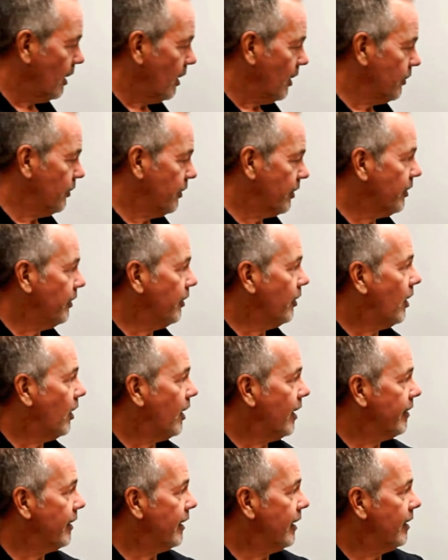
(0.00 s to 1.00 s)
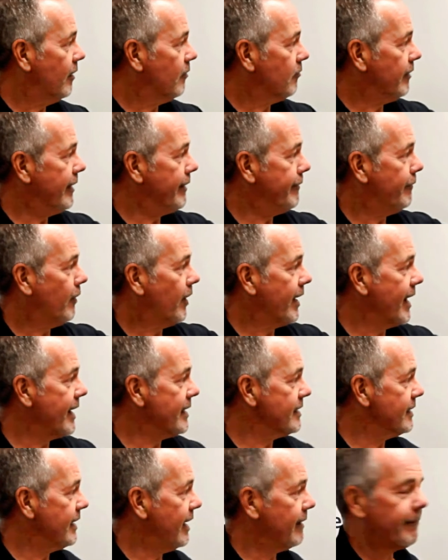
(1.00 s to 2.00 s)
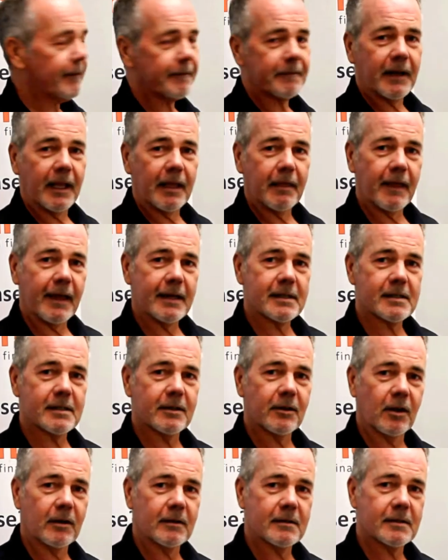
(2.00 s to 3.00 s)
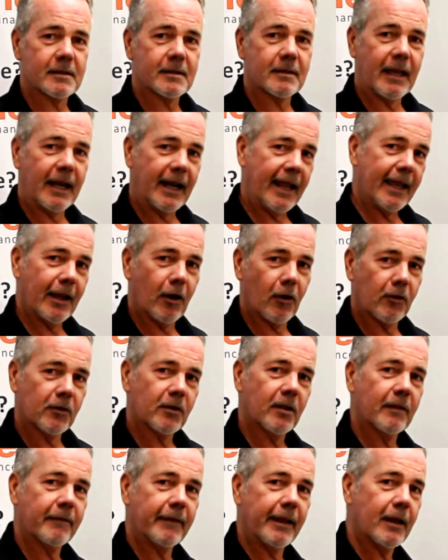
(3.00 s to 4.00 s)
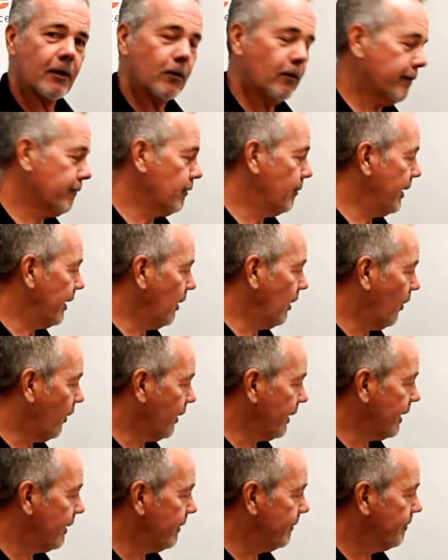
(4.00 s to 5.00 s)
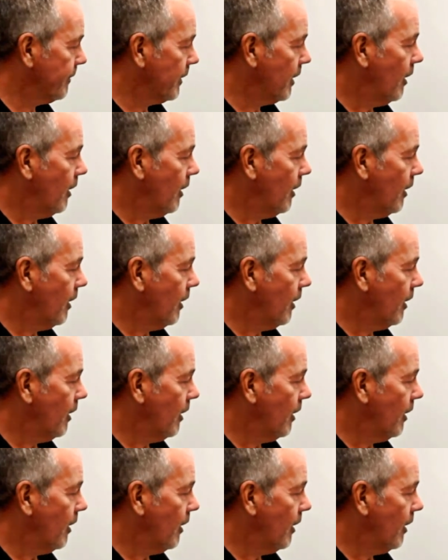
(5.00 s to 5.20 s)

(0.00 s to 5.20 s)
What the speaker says: You can either refinance that $15,000 and hang on to the vehicle for a bit longer,